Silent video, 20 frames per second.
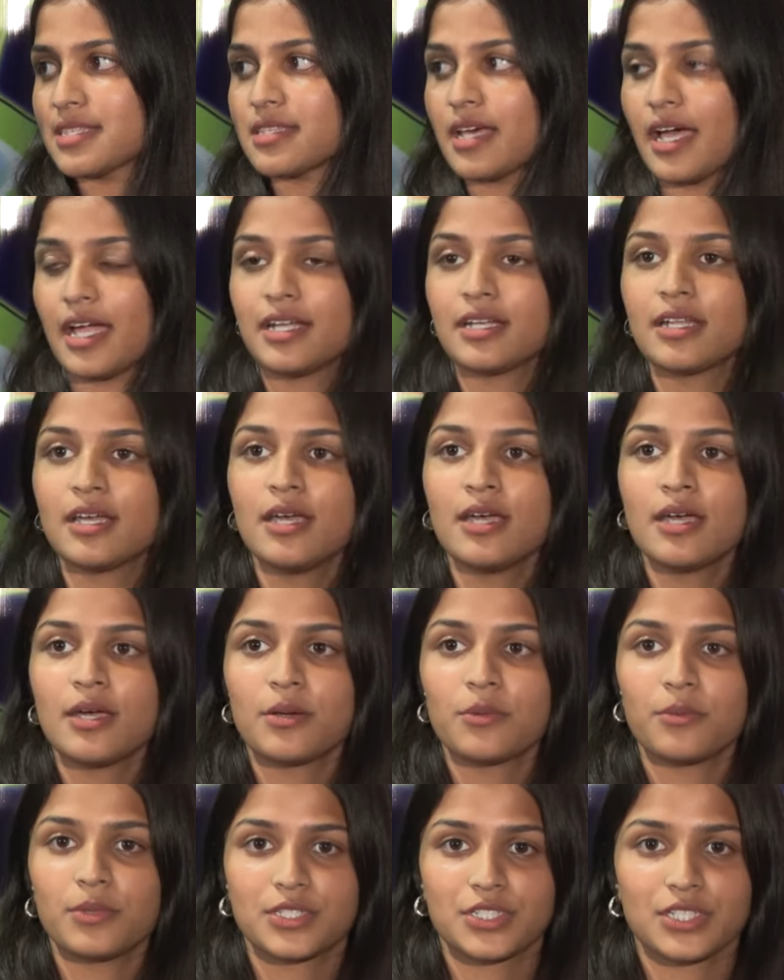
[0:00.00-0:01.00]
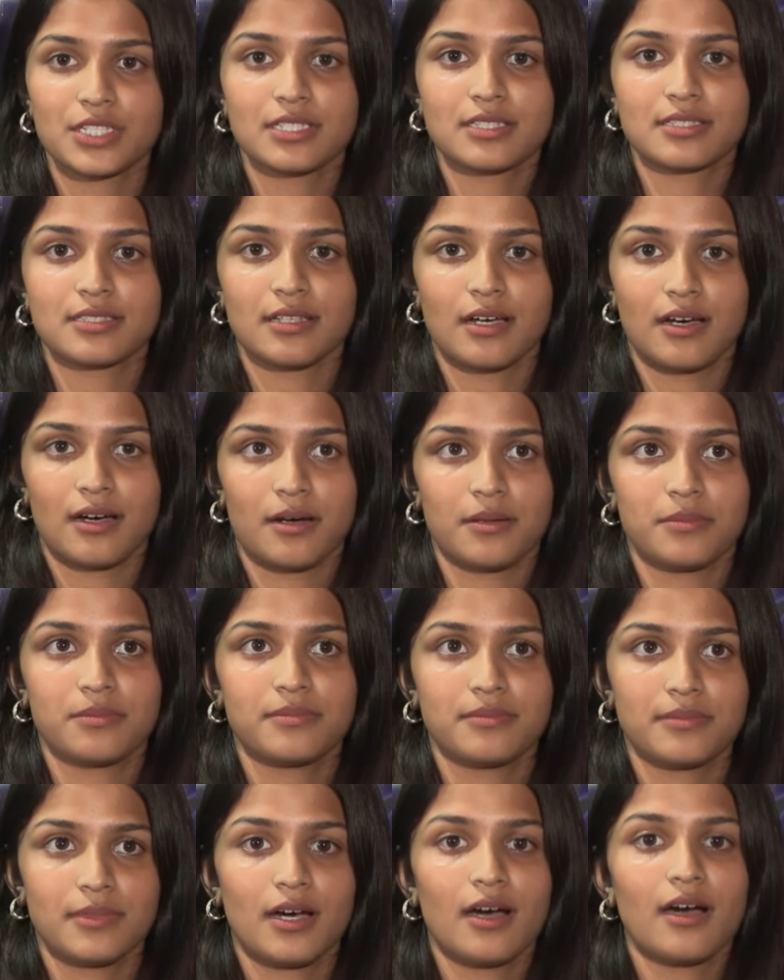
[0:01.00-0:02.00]
side, which is a
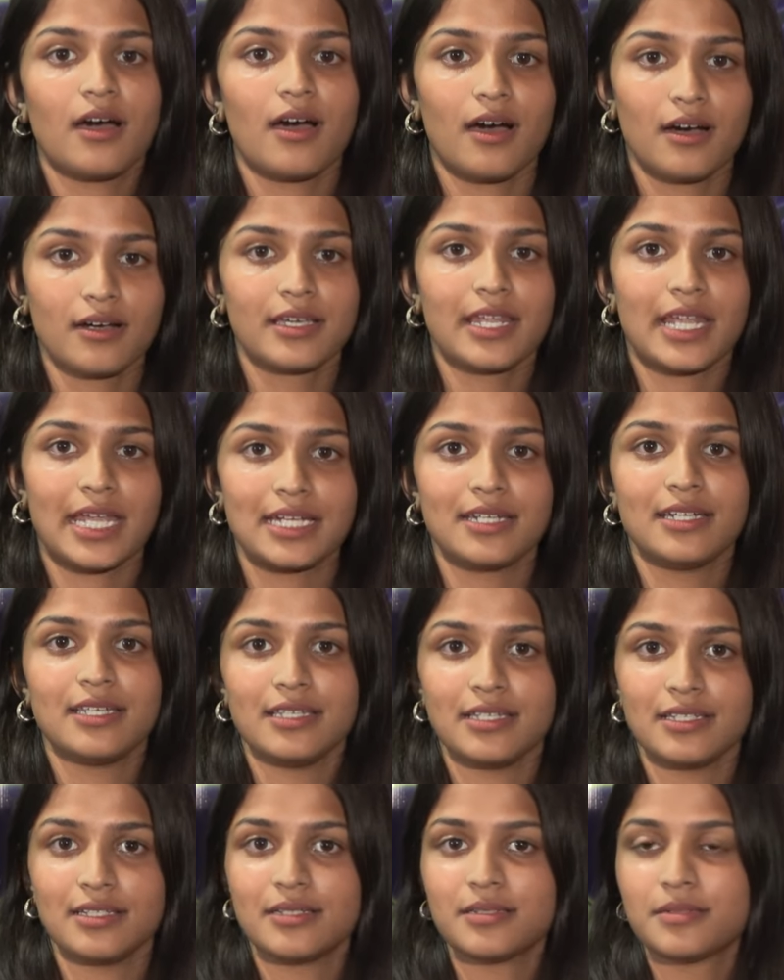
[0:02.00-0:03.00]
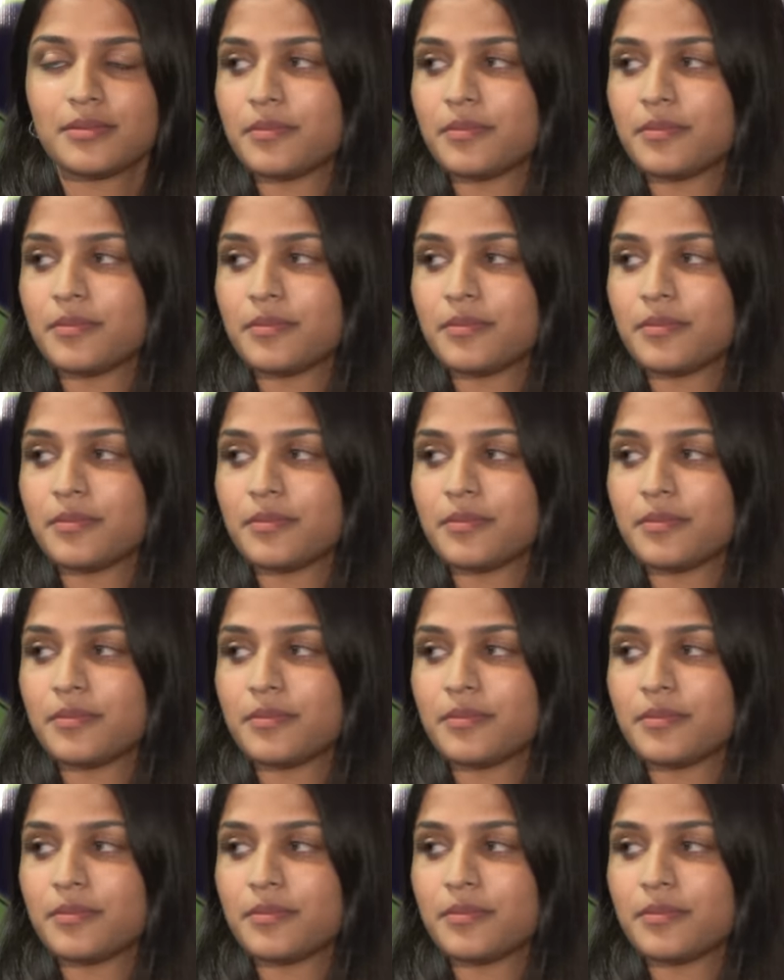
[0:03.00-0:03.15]
great deal.